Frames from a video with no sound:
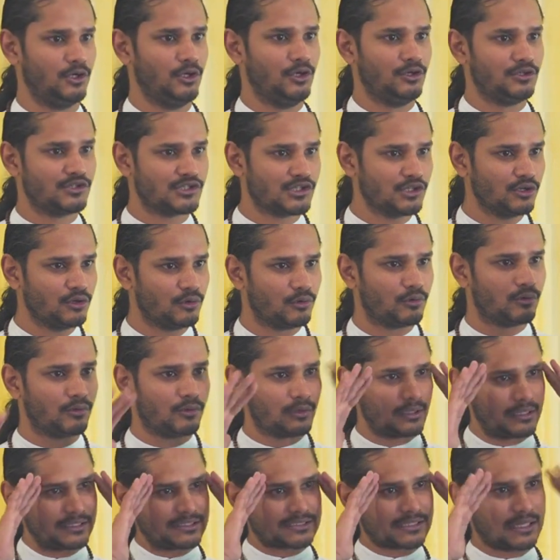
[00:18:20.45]
So,
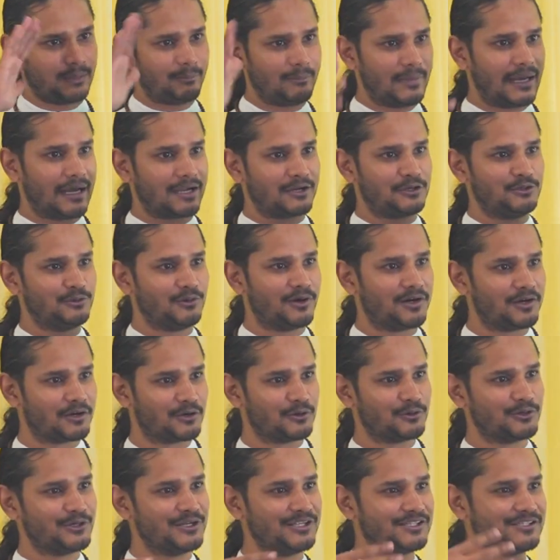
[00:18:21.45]
let's come back to our
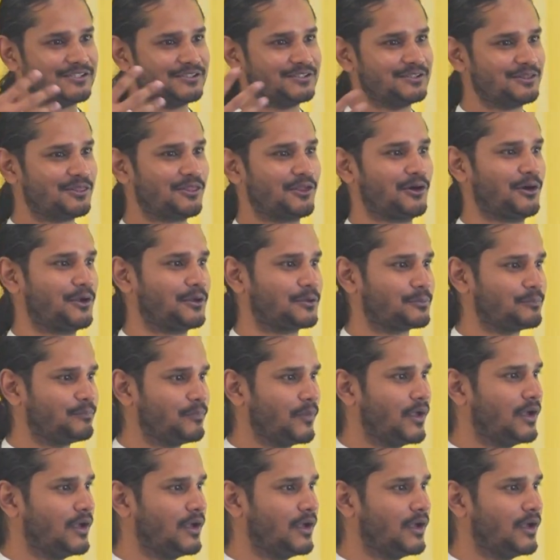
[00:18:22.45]
original thought.